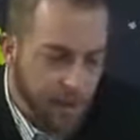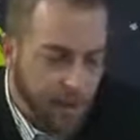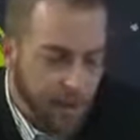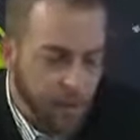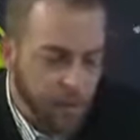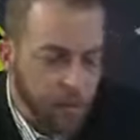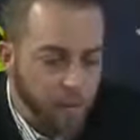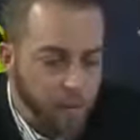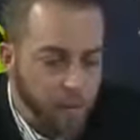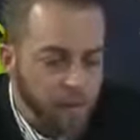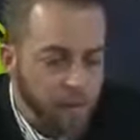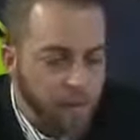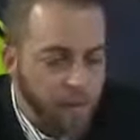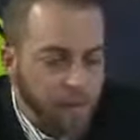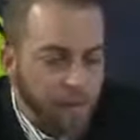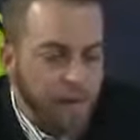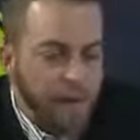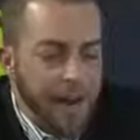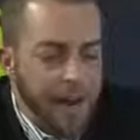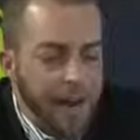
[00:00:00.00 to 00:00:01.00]
Anyways,
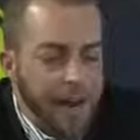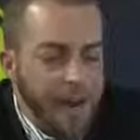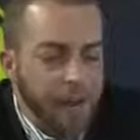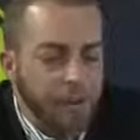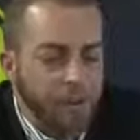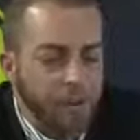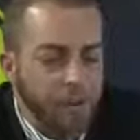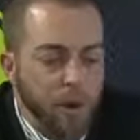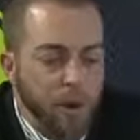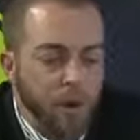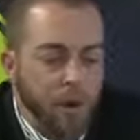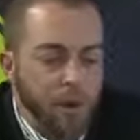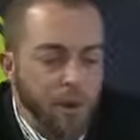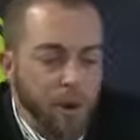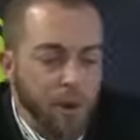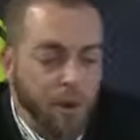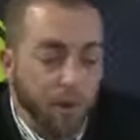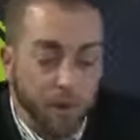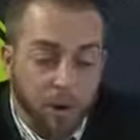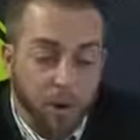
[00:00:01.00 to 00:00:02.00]
today I was wearing
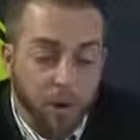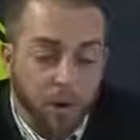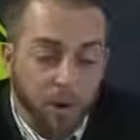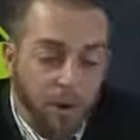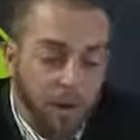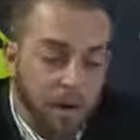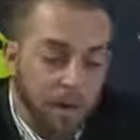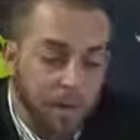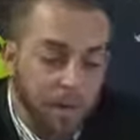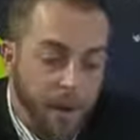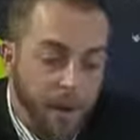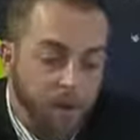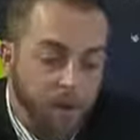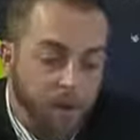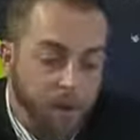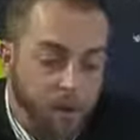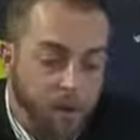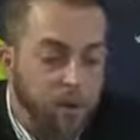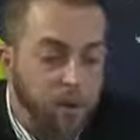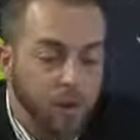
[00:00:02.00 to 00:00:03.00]
my pro Second
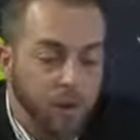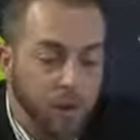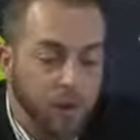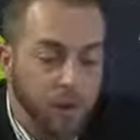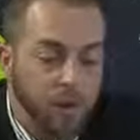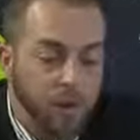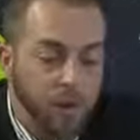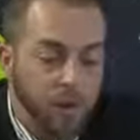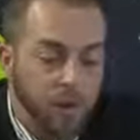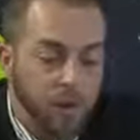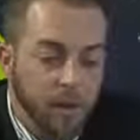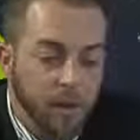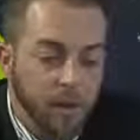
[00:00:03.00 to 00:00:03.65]
Amendment shirt called